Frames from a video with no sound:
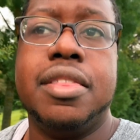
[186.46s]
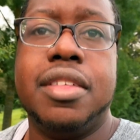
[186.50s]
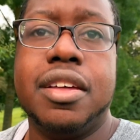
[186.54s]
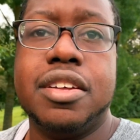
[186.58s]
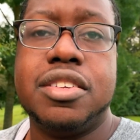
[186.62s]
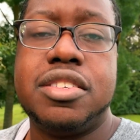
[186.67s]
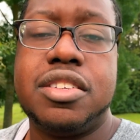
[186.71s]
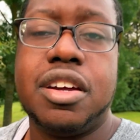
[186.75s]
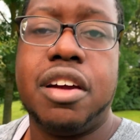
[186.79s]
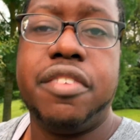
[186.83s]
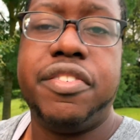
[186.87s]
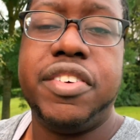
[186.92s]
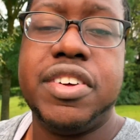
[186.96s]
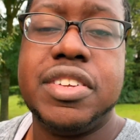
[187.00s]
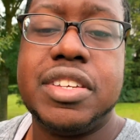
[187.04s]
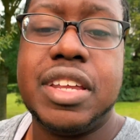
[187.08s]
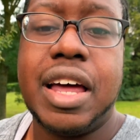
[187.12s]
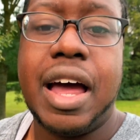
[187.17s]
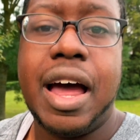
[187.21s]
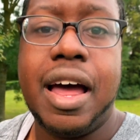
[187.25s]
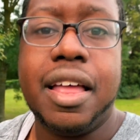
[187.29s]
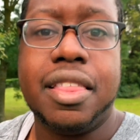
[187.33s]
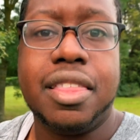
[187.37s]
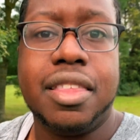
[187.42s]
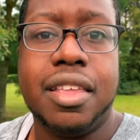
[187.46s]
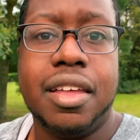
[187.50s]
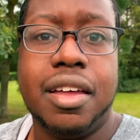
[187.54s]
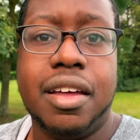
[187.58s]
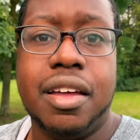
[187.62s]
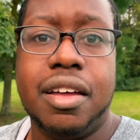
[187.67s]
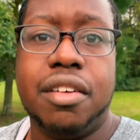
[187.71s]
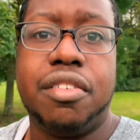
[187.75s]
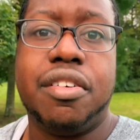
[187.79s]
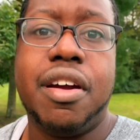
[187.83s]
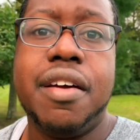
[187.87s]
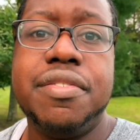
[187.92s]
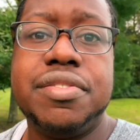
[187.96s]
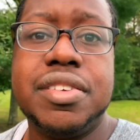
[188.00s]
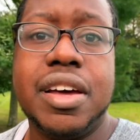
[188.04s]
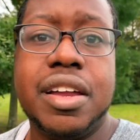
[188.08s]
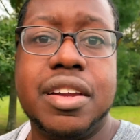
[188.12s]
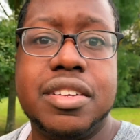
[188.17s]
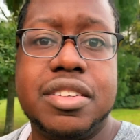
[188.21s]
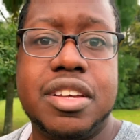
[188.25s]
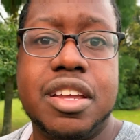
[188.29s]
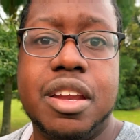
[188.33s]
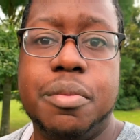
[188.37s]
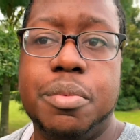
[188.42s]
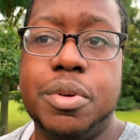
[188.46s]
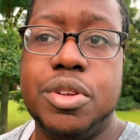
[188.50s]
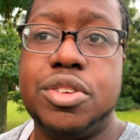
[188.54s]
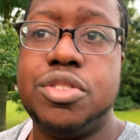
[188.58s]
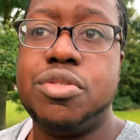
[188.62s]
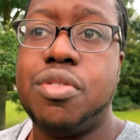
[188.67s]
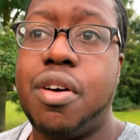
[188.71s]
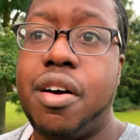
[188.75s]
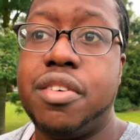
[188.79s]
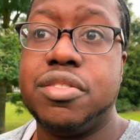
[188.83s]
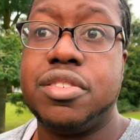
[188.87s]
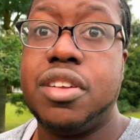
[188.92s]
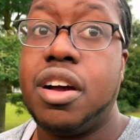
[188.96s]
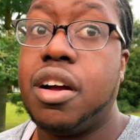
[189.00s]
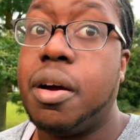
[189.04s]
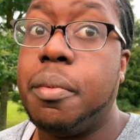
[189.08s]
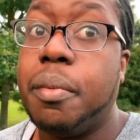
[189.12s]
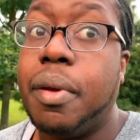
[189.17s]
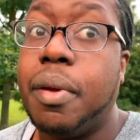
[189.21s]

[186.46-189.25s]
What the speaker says: service at the gravesite is going to be 2 hours long. I'm